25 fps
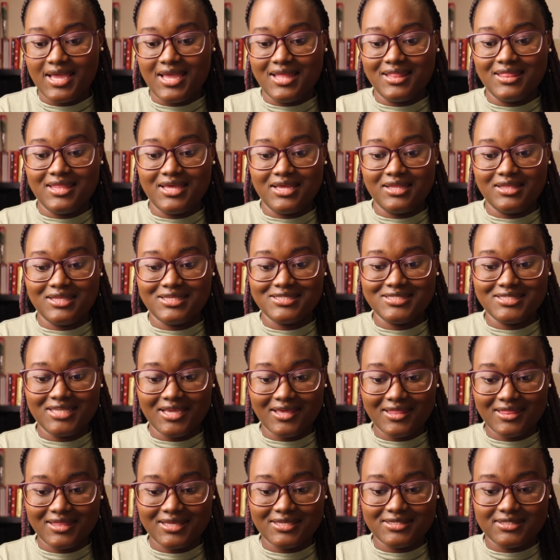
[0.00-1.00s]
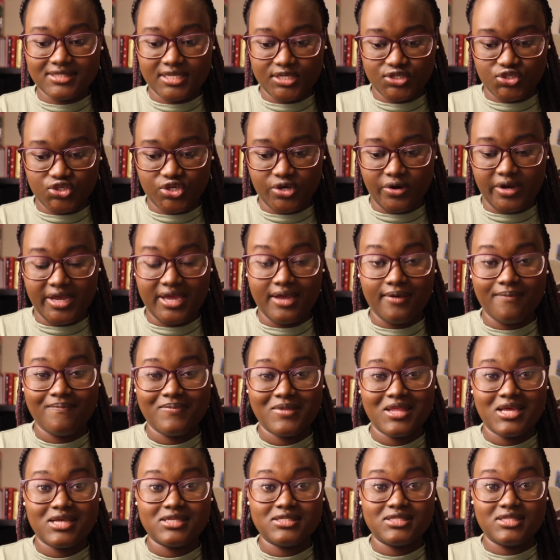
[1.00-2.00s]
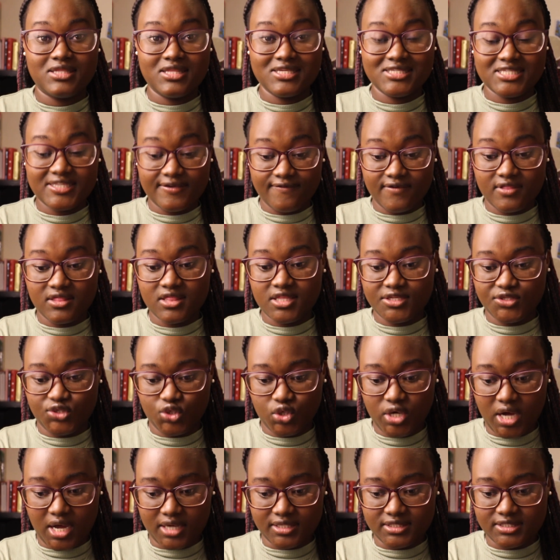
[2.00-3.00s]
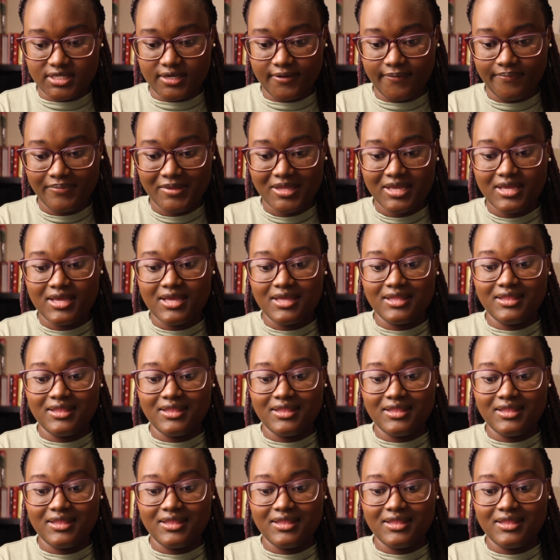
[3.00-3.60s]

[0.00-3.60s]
And then the sixth is Nigeria. The seventh is Uganda.